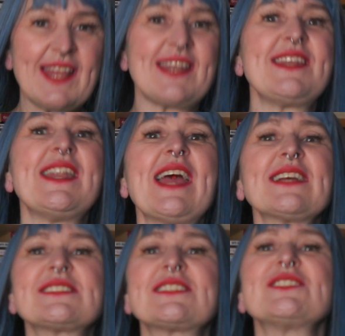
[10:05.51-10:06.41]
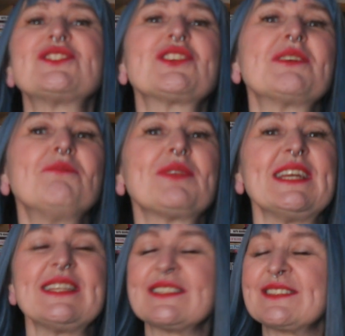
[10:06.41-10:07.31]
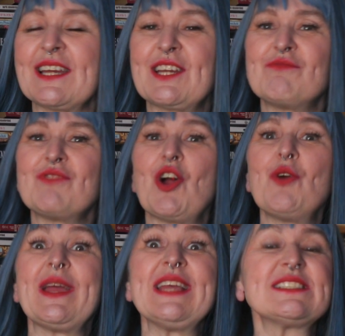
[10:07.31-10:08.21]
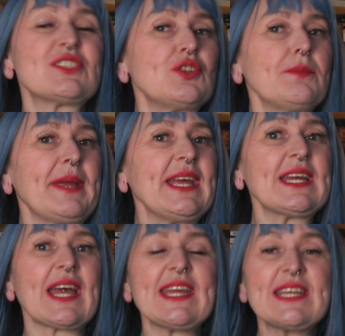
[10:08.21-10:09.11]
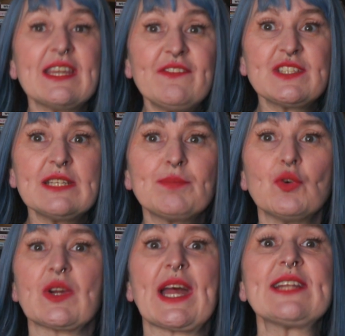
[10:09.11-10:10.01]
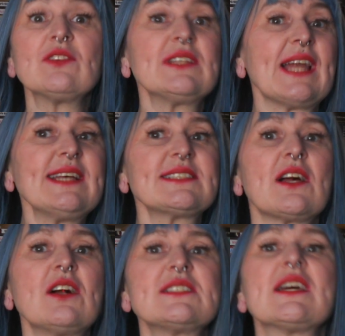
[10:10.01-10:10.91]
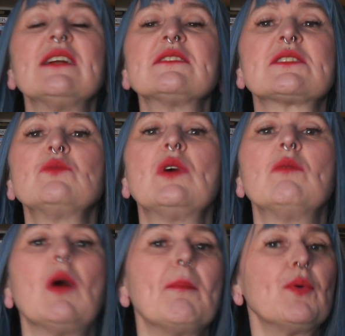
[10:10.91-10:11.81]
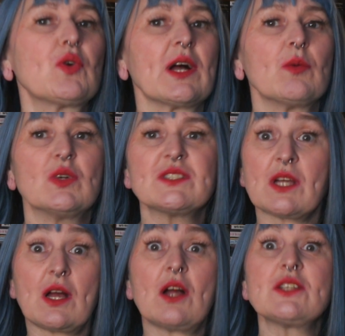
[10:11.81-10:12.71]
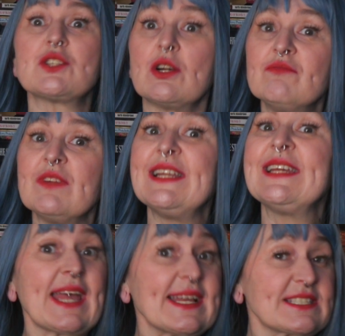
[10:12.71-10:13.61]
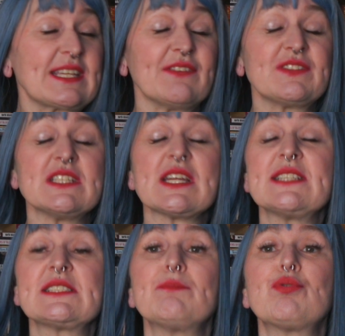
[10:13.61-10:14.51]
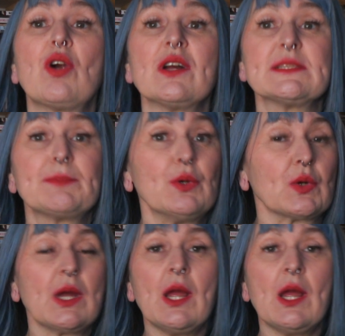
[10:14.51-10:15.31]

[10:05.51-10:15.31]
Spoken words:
Next, to complete the second row, is to pick a gifted book, and unless I tell someone what book I want, I don't really get gifted a surprise book,